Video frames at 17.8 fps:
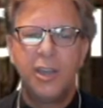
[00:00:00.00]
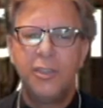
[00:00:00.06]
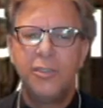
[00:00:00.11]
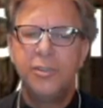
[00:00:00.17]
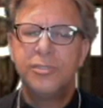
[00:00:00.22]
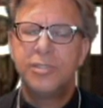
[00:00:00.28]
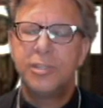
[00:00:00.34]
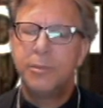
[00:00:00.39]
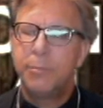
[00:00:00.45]

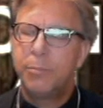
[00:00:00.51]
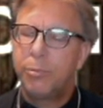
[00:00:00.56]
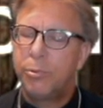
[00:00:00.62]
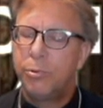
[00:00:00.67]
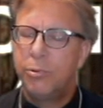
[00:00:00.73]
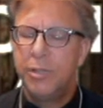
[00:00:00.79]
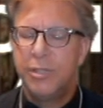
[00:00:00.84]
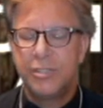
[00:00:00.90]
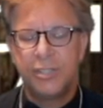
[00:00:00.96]
others
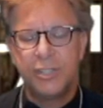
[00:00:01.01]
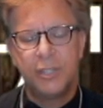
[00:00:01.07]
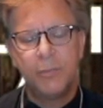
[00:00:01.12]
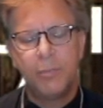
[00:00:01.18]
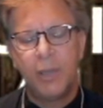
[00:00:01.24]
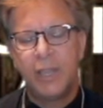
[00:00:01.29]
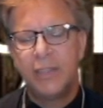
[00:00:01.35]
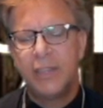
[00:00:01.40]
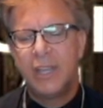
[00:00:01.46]

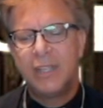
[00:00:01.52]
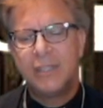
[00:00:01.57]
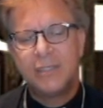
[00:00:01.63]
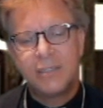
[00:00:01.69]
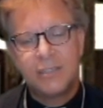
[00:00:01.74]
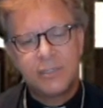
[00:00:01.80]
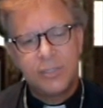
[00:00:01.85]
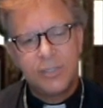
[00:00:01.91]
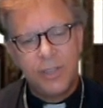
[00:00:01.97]
imprisoned by
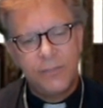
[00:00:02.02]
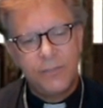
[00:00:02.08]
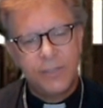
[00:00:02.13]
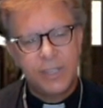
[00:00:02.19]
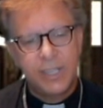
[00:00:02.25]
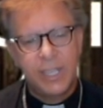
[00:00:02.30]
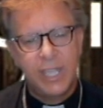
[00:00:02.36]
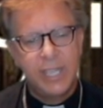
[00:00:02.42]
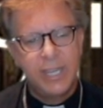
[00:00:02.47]
that
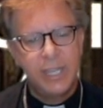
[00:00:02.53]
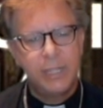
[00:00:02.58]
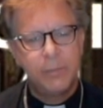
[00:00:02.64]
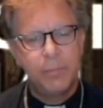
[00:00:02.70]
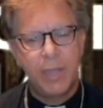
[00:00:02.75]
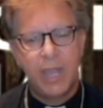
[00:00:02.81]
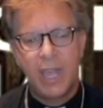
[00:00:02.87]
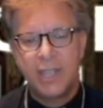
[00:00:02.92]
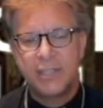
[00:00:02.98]
suffocating
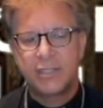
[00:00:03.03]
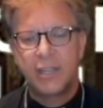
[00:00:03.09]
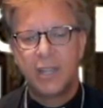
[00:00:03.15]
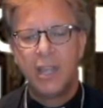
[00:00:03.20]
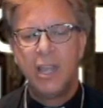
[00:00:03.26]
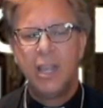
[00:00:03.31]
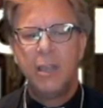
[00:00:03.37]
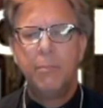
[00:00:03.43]
past